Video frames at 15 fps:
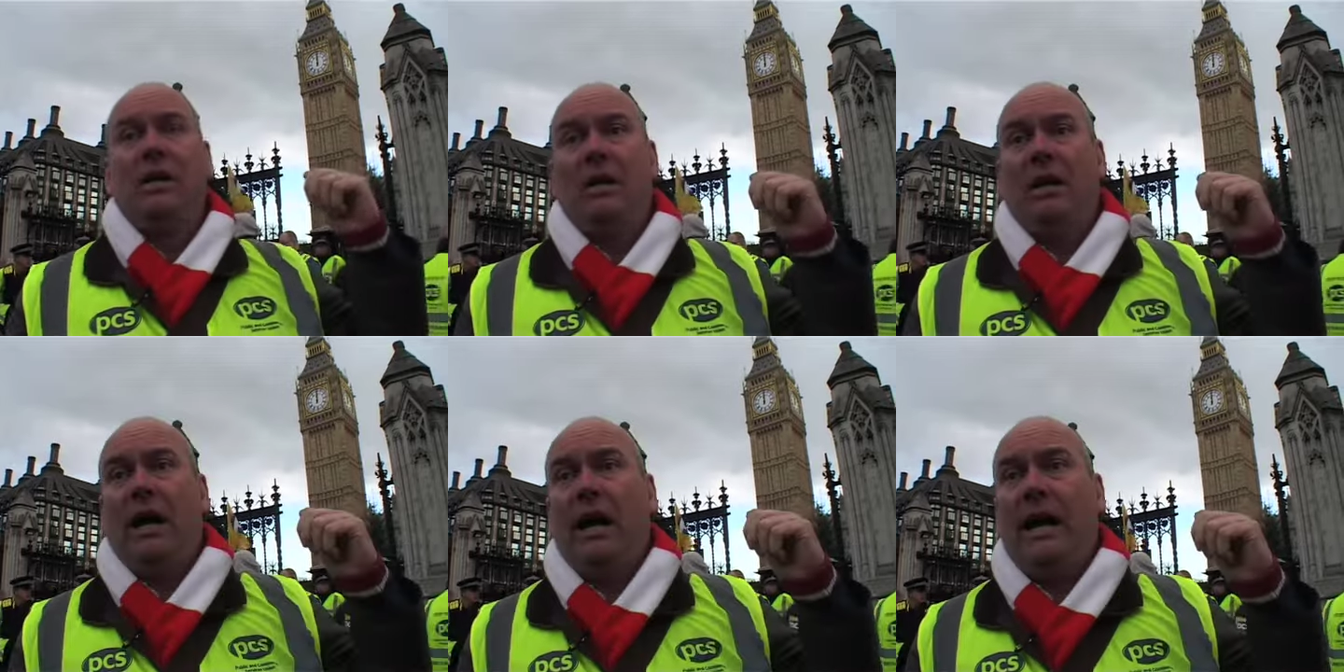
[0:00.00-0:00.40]

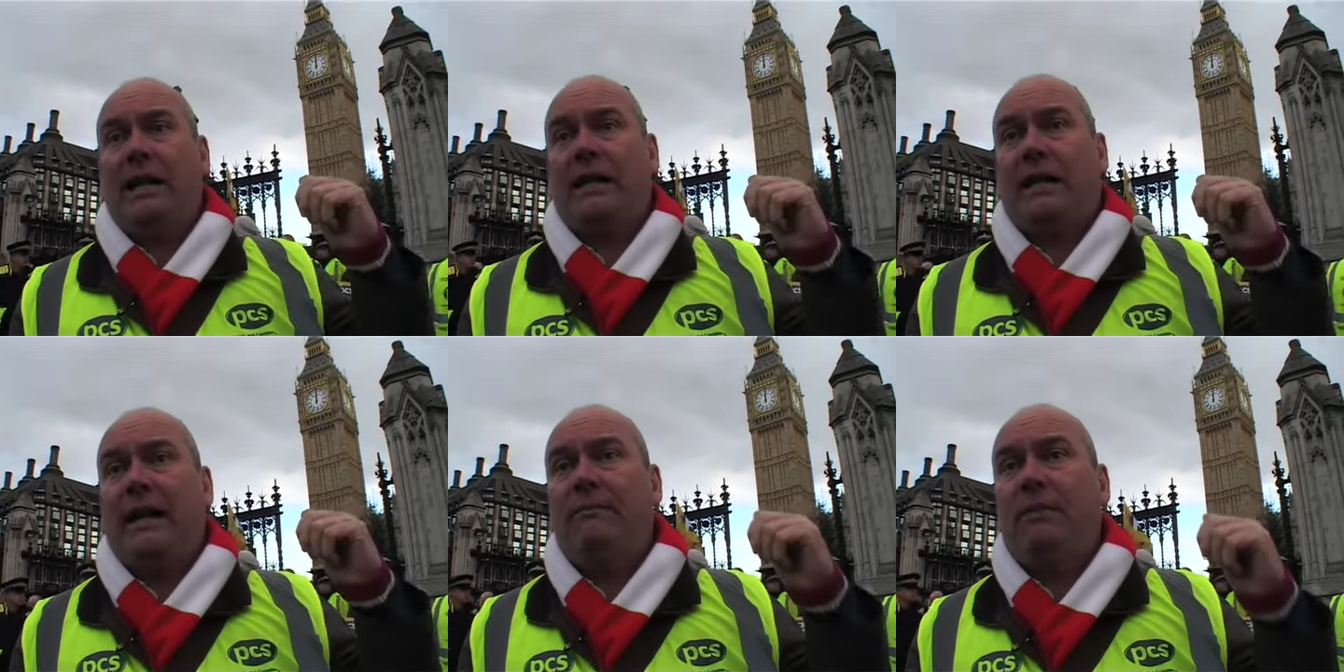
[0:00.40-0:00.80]
uh,
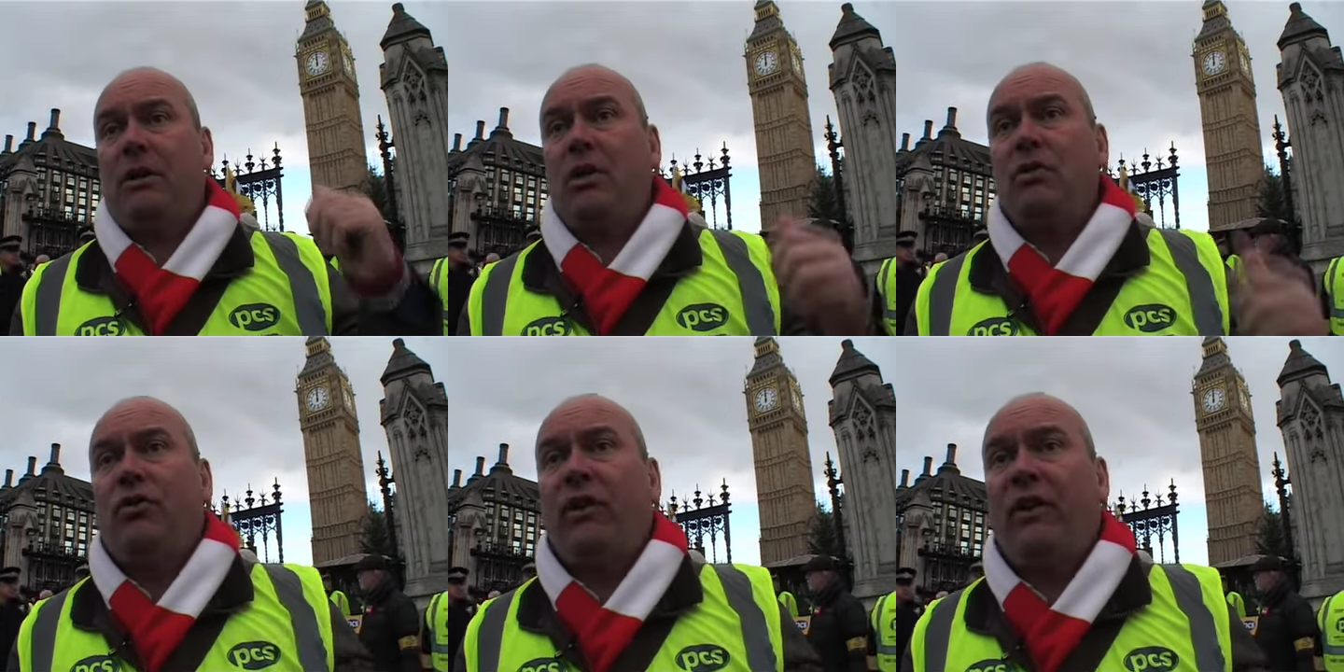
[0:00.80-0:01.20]
to keep the
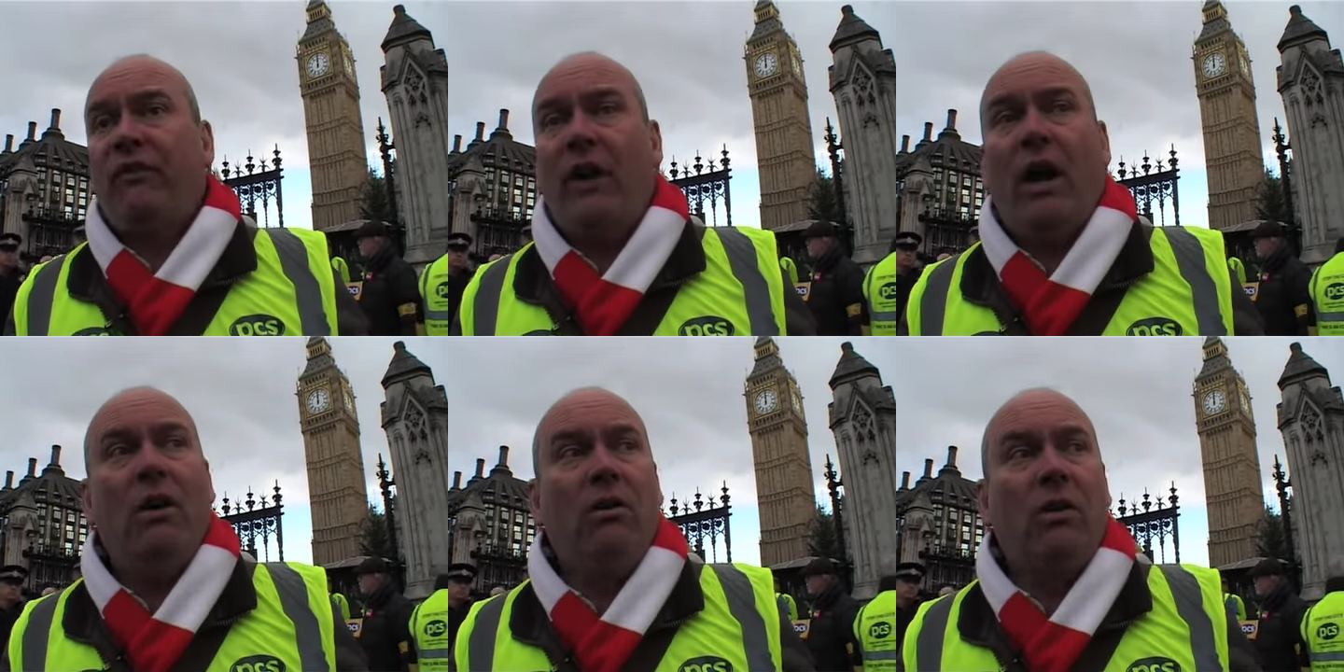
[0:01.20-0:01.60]
country
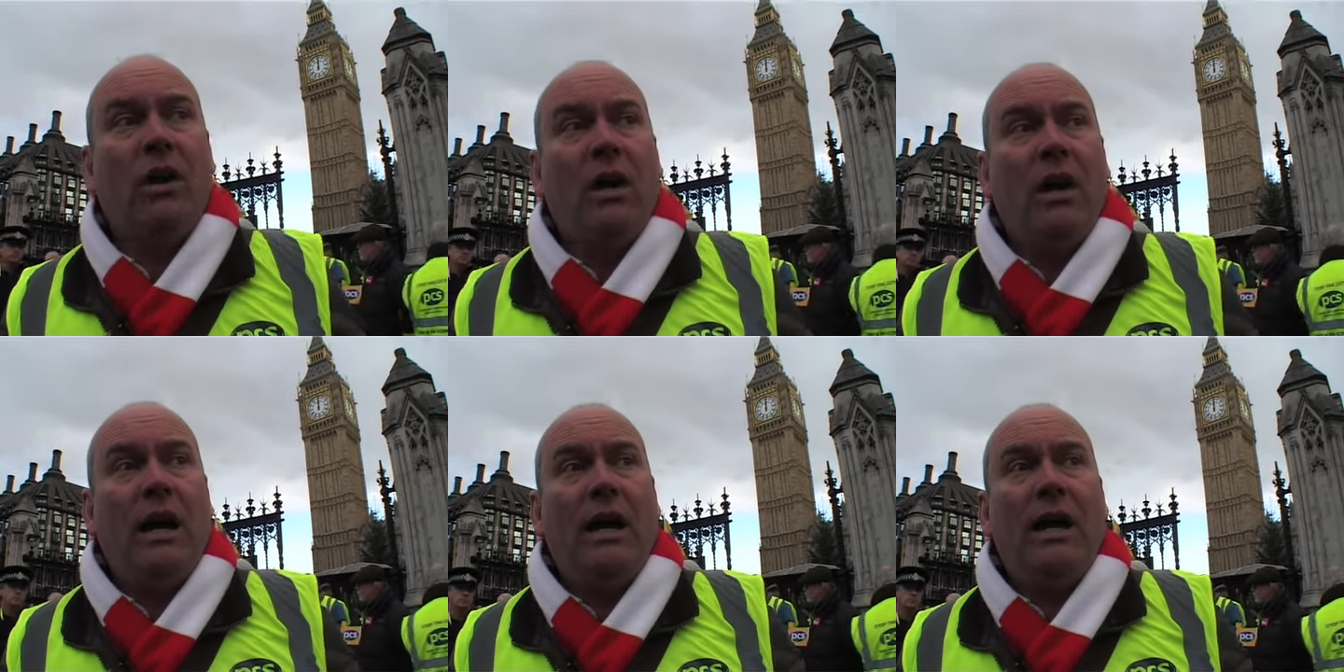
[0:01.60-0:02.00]
afloat.
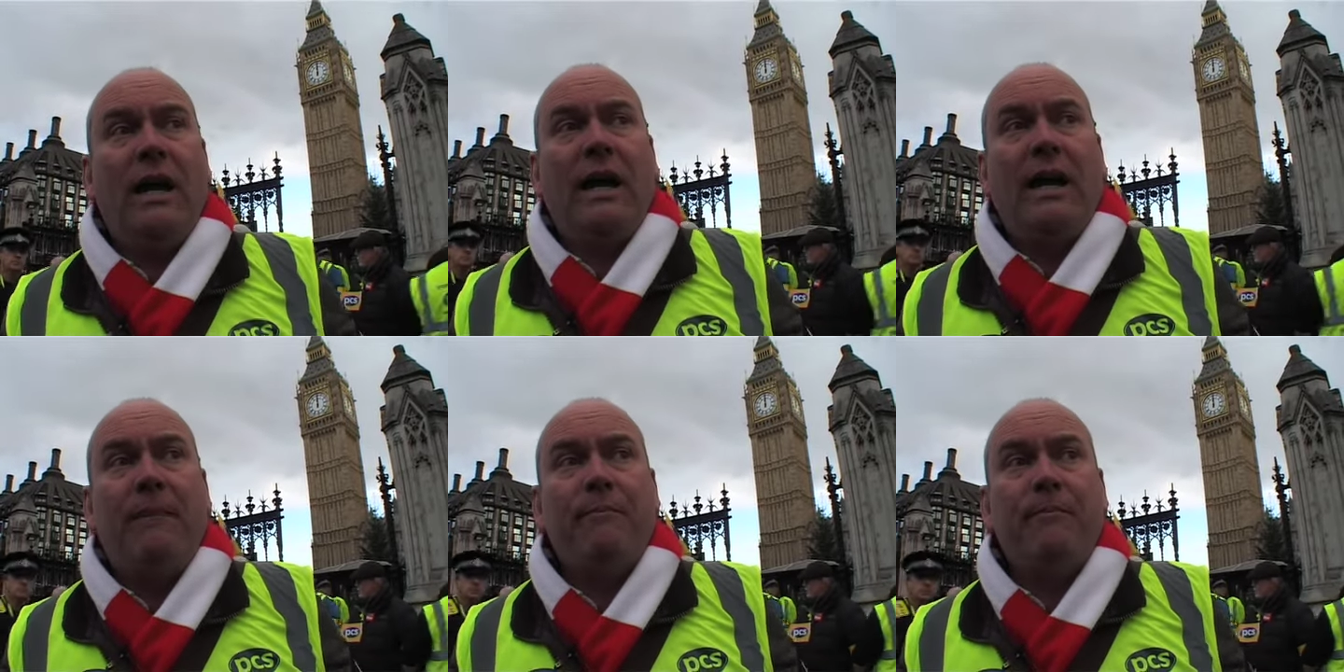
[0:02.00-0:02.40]

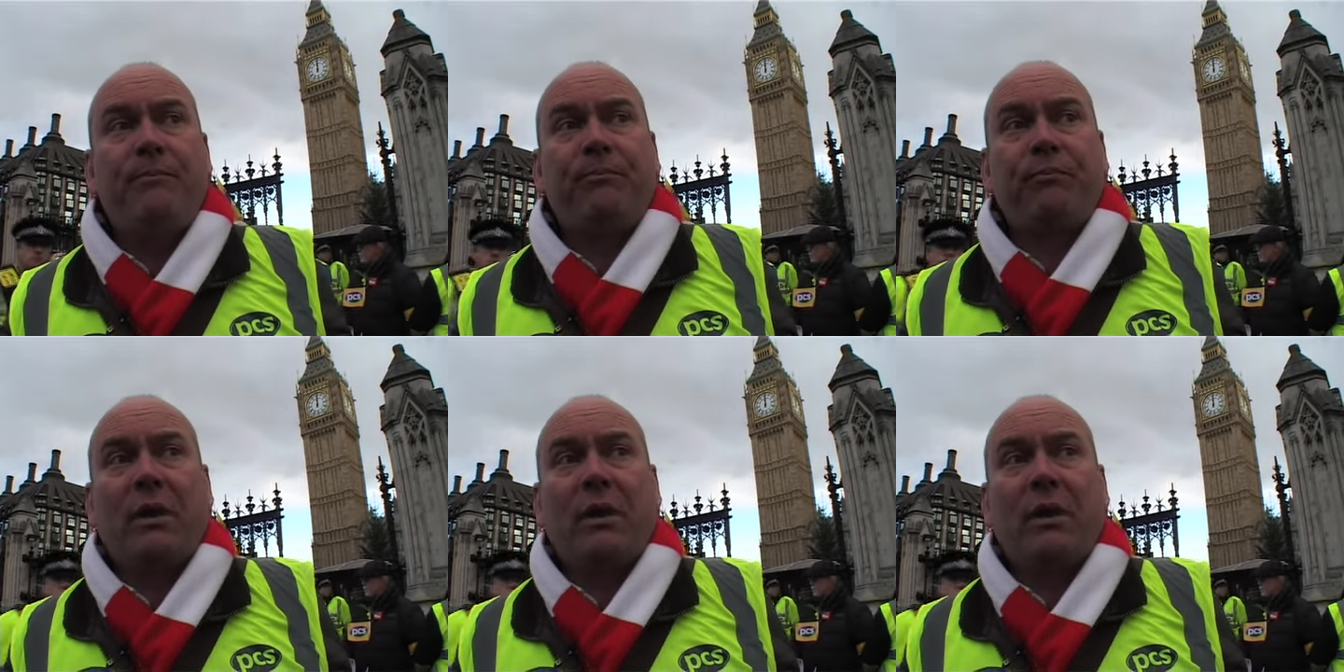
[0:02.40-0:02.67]
Um,